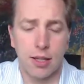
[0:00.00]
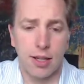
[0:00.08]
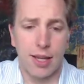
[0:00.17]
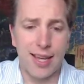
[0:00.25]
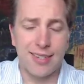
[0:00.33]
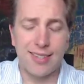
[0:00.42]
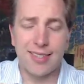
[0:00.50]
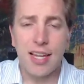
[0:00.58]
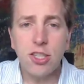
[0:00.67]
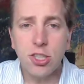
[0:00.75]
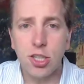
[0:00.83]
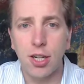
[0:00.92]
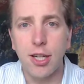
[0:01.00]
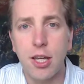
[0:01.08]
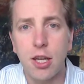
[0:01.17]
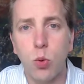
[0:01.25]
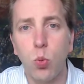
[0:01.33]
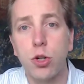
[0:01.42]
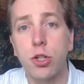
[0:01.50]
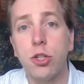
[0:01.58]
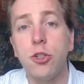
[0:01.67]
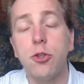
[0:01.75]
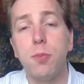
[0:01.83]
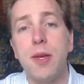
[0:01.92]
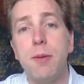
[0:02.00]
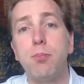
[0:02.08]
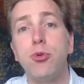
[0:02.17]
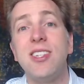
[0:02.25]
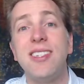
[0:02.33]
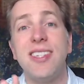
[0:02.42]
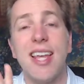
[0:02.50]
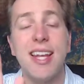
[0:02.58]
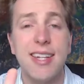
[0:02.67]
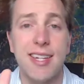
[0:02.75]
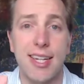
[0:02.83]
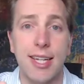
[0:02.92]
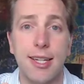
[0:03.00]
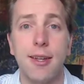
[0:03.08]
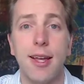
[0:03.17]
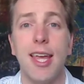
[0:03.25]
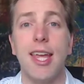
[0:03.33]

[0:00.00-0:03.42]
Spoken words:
essentially, we're going to be presenting